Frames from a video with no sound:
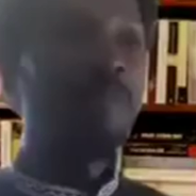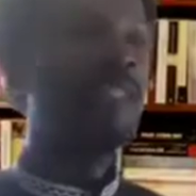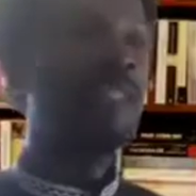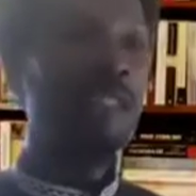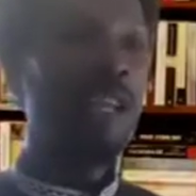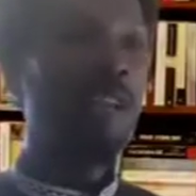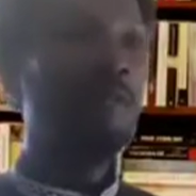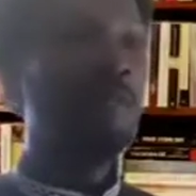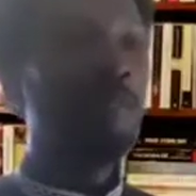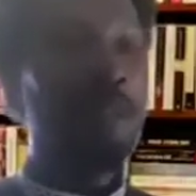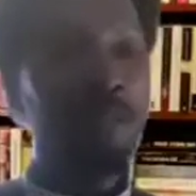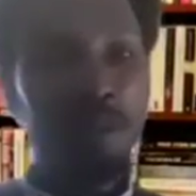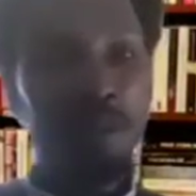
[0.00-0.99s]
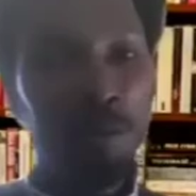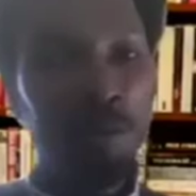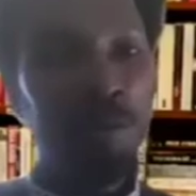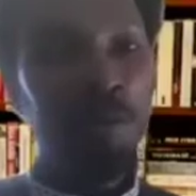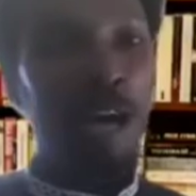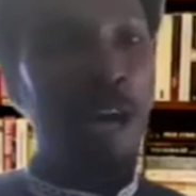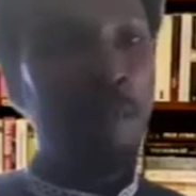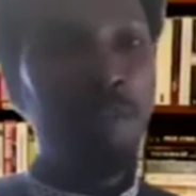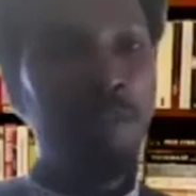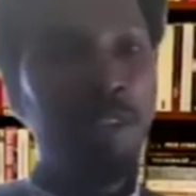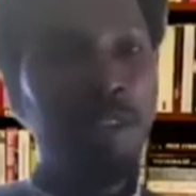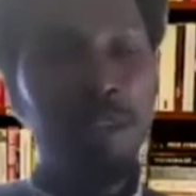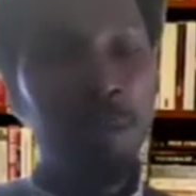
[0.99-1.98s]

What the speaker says: itself speaks on its own terms,